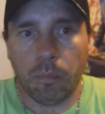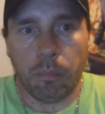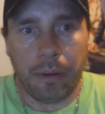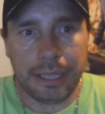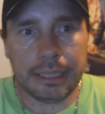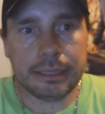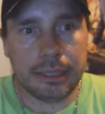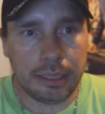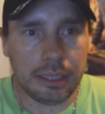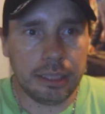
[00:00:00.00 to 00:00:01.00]
By the
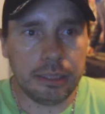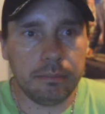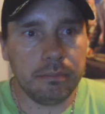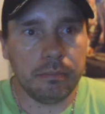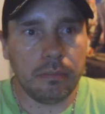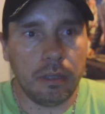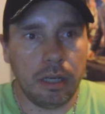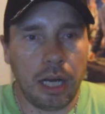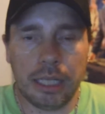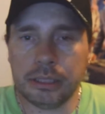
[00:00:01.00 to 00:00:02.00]
time
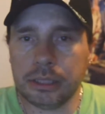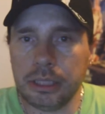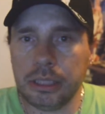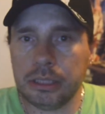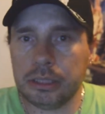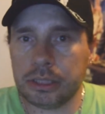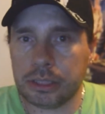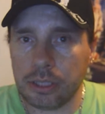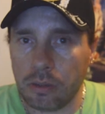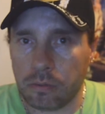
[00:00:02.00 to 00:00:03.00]
I seen
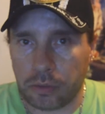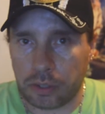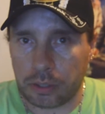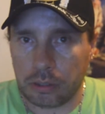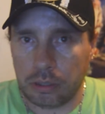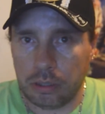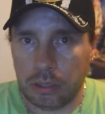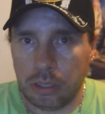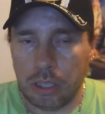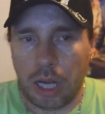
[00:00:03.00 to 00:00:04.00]
silver,
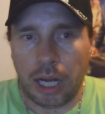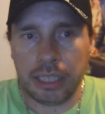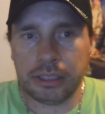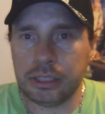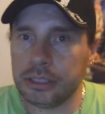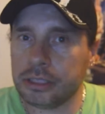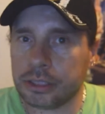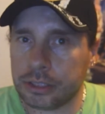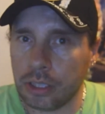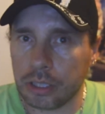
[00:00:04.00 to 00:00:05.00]
I seen
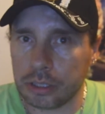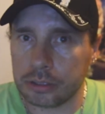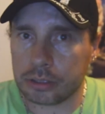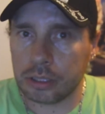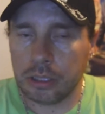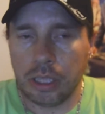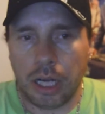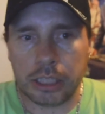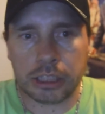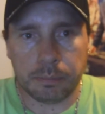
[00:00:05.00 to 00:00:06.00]
stars.
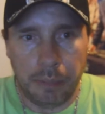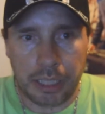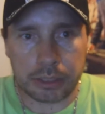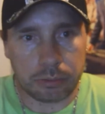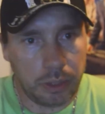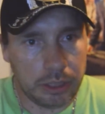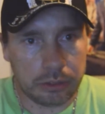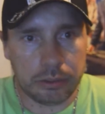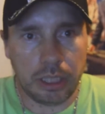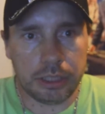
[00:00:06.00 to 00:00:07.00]
I smashed right
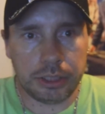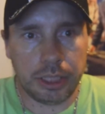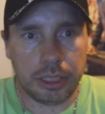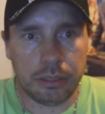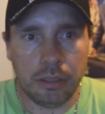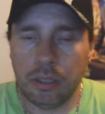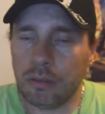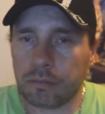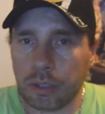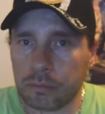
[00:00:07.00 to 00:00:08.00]
through that chain,
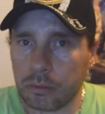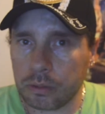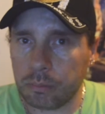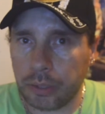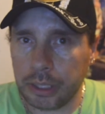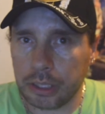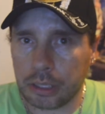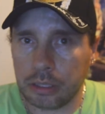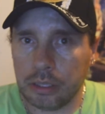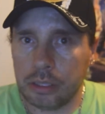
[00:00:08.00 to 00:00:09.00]
flipped over a
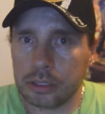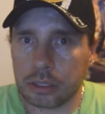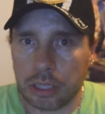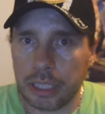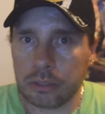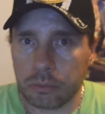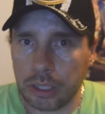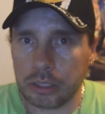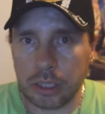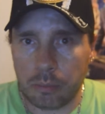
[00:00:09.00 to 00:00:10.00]
bike, landed right
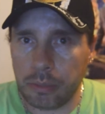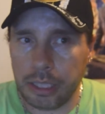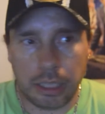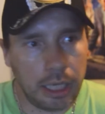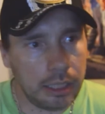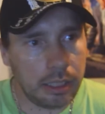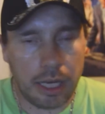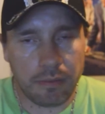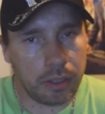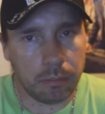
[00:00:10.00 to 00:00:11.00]
on top of my head. I didn't
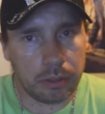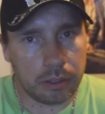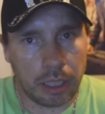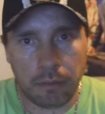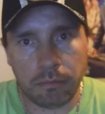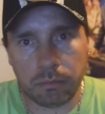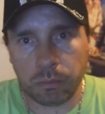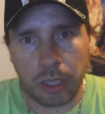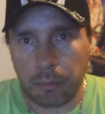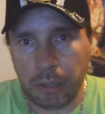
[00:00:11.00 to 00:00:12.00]
have a helmet. I
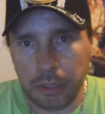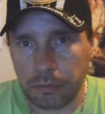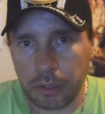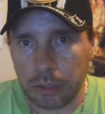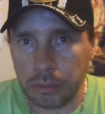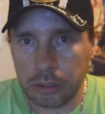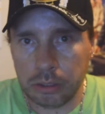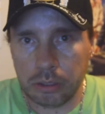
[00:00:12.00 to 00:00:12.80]
haven't got money for a helmet.